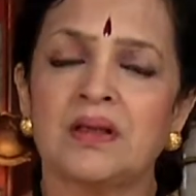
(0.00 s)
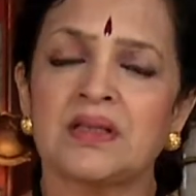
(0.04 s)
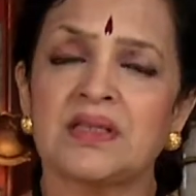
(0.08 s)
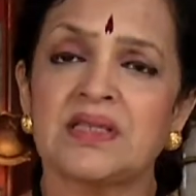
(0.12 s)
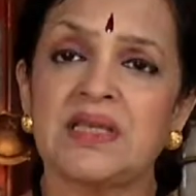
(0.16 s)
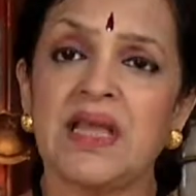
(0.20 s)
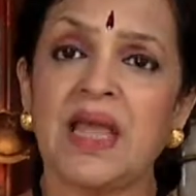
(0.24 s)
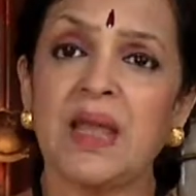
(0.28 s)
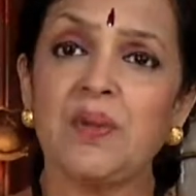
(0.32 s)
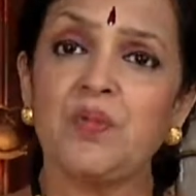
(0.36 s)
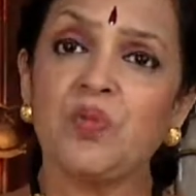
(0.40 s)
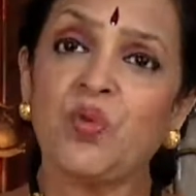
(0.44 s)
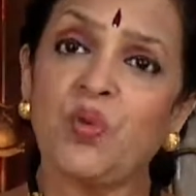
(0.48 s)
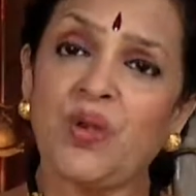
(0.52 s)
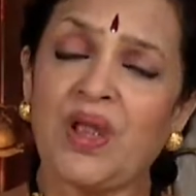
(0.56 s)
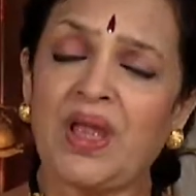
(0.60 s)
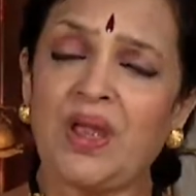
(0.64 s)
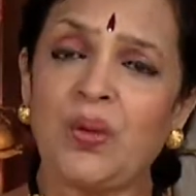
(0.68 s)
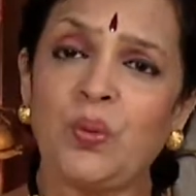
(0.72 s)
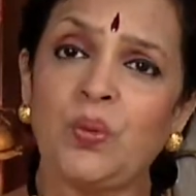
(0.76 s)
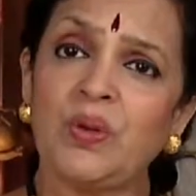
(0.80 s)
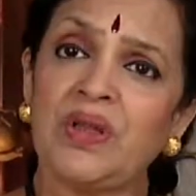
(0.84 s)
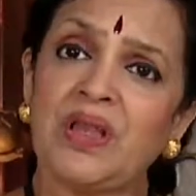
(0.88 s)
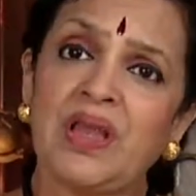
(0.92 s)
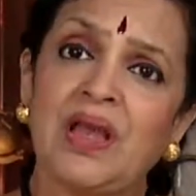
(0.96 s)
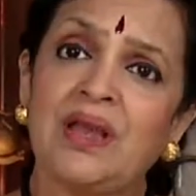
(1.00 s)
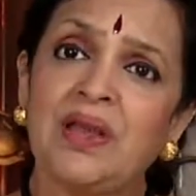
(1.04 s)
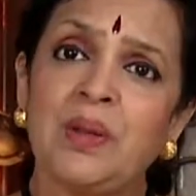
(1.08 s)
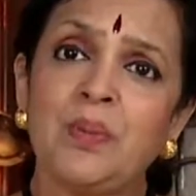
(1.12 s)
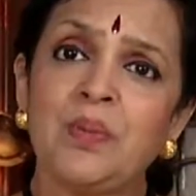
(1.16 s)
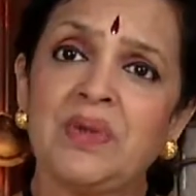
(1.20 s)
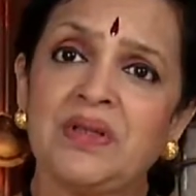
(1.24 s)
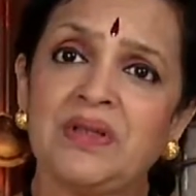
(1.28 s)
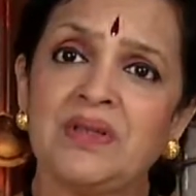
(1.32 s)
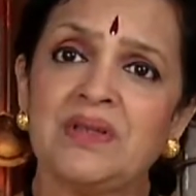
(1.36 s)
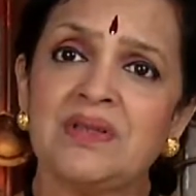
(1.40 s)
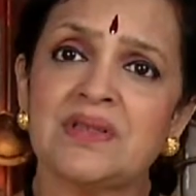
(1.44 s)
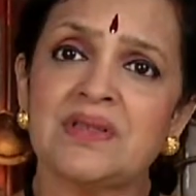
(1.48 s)
Same way with
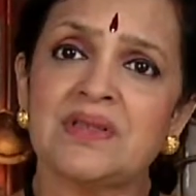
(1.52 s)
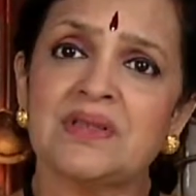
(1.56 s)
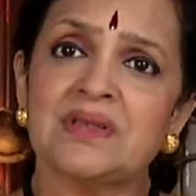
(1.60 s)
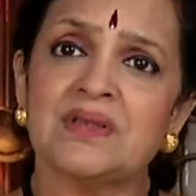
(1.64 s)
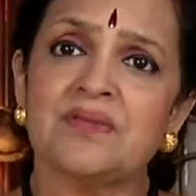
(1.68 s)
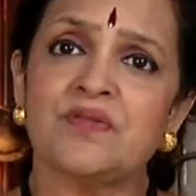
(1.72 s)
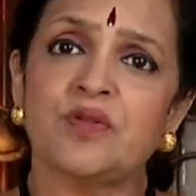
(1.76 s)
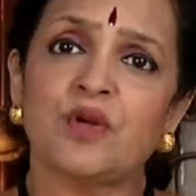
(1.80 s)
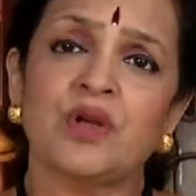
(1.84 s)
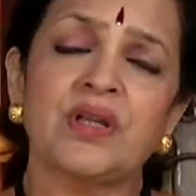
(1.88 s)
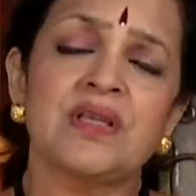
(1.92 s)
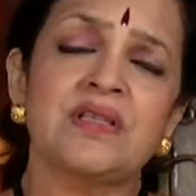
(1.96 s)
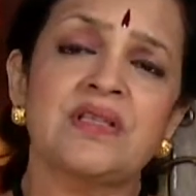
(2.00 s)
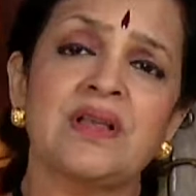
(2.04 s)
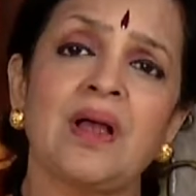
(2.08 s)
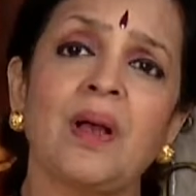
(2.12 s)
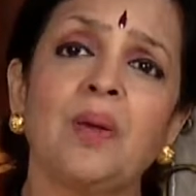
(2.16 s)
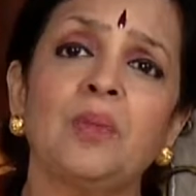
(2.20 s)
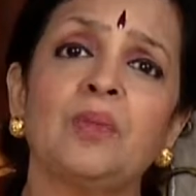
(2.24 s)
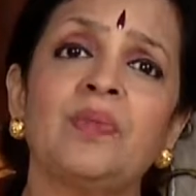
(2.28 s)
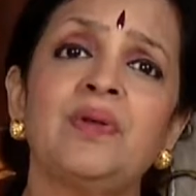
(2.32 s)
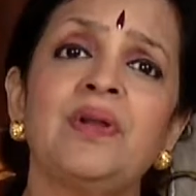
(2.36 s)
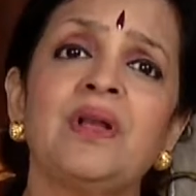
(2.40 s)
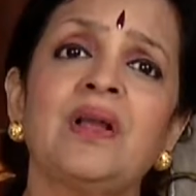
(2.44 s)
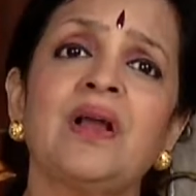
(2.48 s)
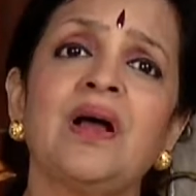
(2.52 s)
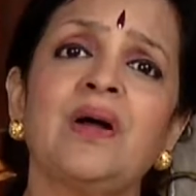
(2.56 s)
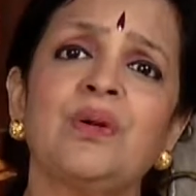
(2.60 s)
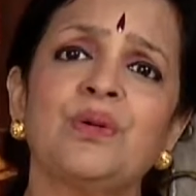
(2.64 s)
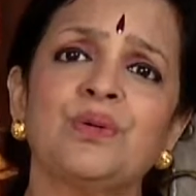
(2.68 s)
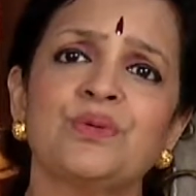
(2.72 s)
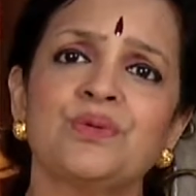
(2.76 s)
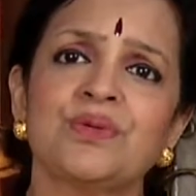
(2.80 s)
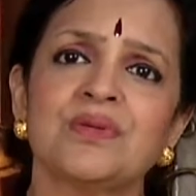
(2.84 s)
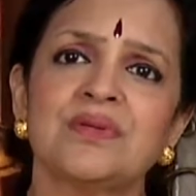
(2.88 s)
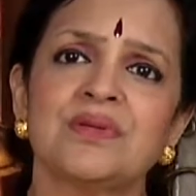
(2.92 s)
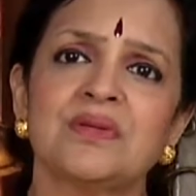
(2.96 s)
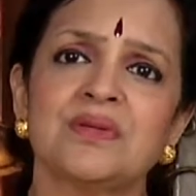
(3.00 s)
animals, for example,
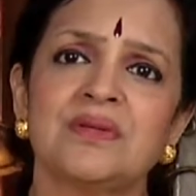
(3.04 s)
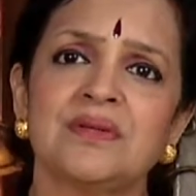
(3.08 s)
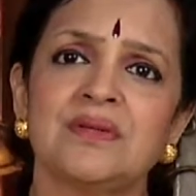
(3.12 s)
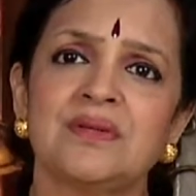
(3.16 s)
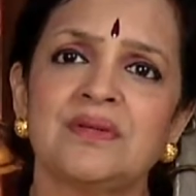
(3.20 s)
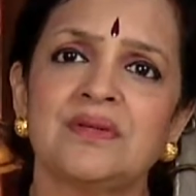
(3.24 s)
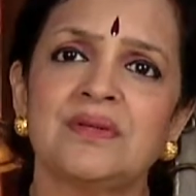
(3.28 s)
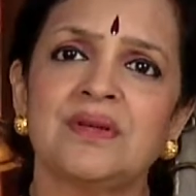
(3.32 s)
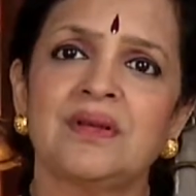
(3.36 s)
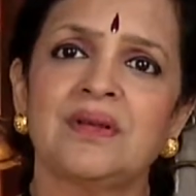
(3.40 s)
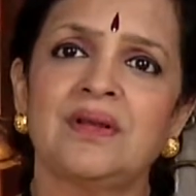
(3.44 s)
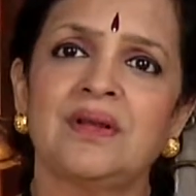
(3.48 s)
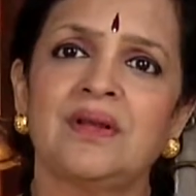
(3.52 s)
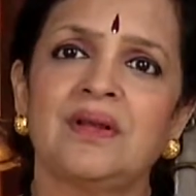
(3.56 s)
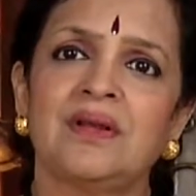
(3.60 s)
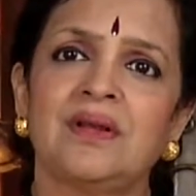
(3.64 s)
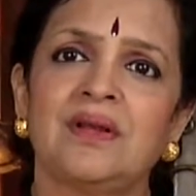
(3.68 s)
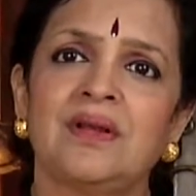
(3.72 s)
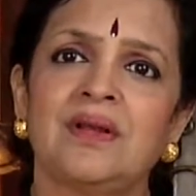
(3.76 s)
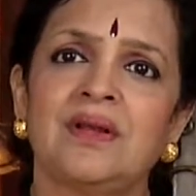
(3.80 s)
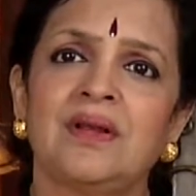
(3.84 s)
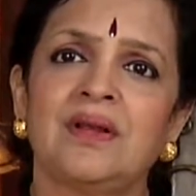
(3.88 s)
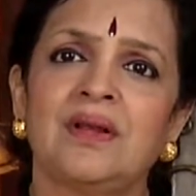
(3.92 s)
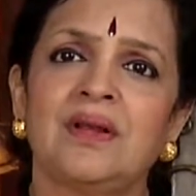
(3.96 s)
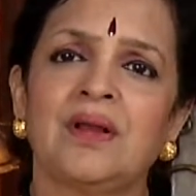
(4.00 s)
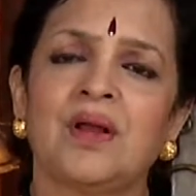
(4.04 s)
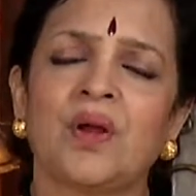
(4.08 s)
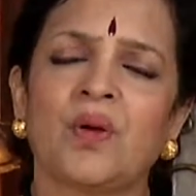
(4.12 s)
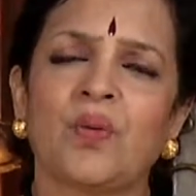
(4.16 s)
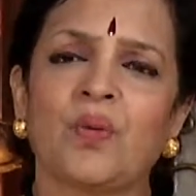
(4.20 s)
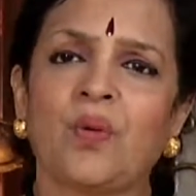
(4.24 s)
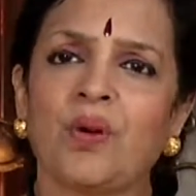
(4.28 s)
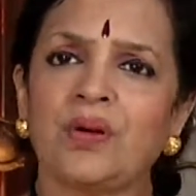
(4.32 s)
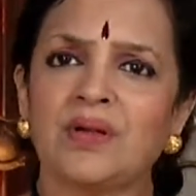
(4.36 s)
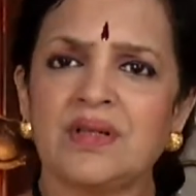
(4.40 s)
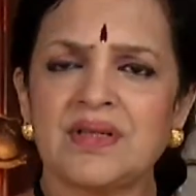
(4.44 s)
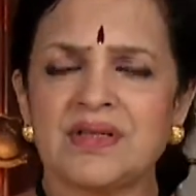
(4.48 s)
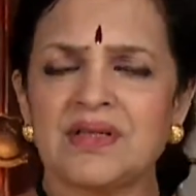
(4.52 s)
cows.
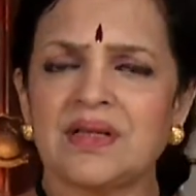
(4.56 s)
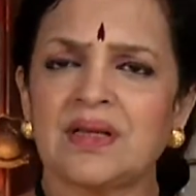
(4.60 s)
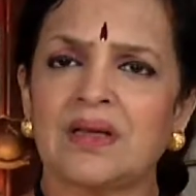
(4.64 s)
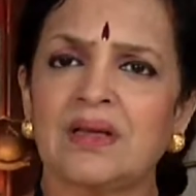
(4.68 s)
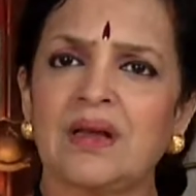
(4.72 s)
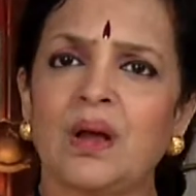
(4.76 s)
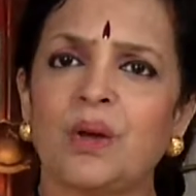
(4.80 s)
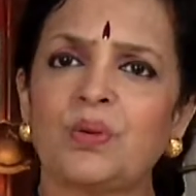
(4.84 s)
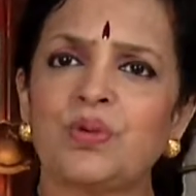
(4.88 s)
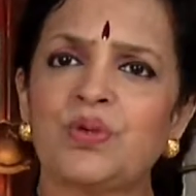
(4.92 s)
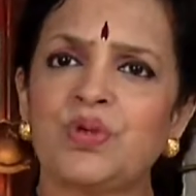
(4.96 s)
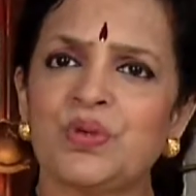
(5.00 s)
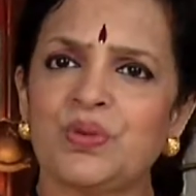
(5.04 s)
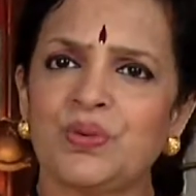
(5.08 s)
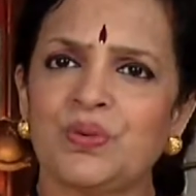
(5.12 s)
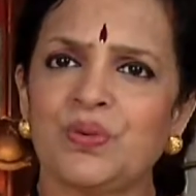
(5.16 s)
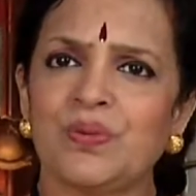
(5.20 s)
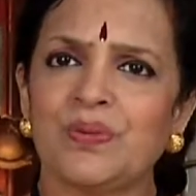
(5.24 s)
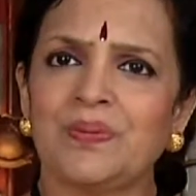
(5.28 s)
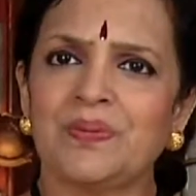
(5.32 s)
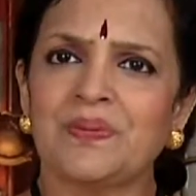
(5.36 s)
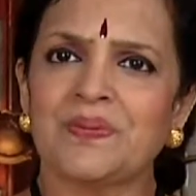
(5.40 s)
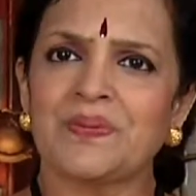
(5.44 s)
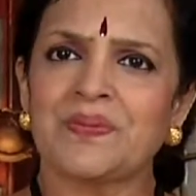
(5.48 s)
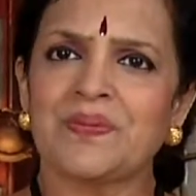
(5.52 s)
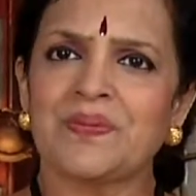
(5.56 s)
What does the cow do?